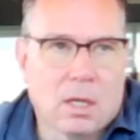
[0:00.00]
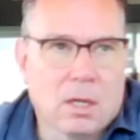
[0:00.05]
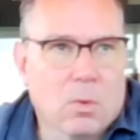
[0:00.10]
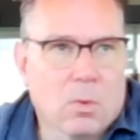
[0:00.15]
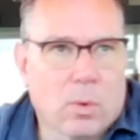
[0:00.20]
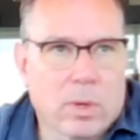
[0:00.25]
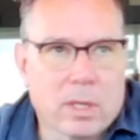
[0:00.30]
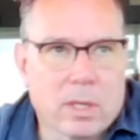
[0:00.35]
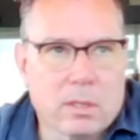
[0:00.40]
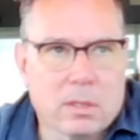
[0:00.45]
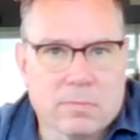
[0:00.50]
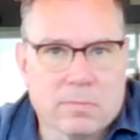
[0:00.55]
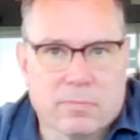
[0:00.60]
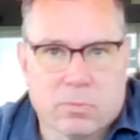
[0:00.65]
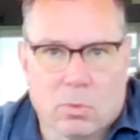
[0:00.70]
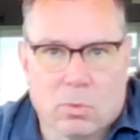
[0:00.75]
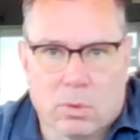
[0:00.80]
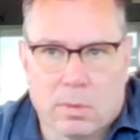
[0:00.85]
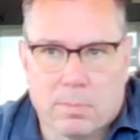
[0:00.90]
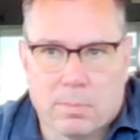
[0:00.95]
going into
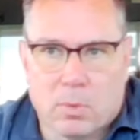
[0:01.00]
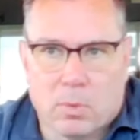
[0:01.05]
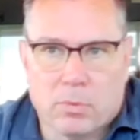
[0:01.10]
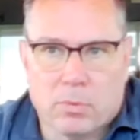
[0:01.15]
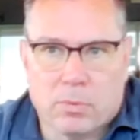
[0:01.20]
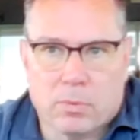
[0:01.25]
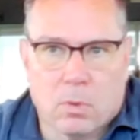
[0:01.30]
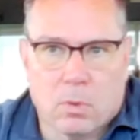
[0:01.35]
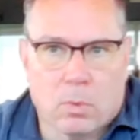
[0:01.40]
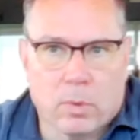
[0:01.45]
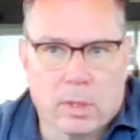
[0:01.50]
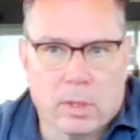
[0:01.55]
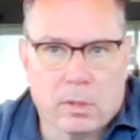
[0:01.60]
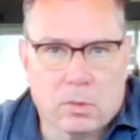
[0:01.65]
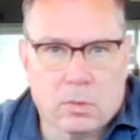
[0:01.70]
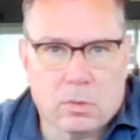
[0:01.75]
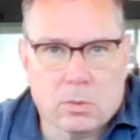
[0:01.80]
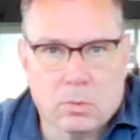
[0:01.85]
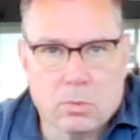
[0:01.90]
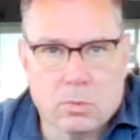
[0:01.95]
Florida, both going
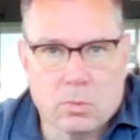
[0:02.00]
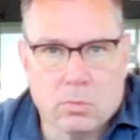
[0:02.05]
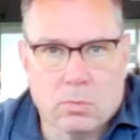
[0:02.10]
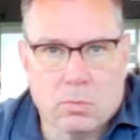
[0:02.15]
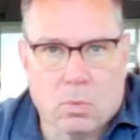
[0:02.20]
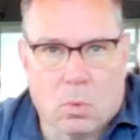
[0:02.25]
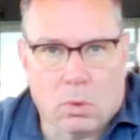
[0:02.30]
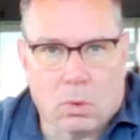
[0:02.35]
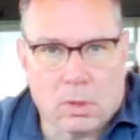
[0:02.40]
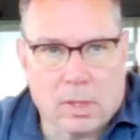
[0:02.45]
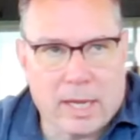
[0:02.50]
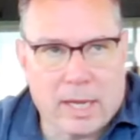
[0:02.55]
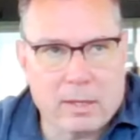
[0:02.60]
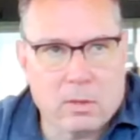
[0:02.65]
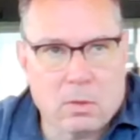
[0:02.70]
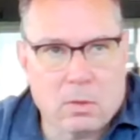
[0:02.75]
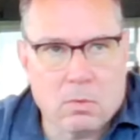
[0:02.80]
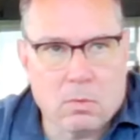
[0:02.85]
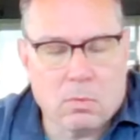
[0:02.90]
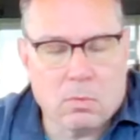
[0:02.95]
to
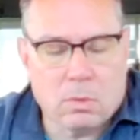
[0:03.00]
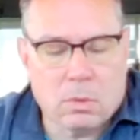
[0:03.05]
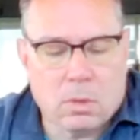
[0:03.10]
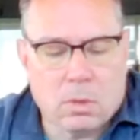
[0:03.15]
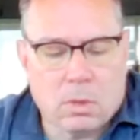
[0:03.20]
Orlando,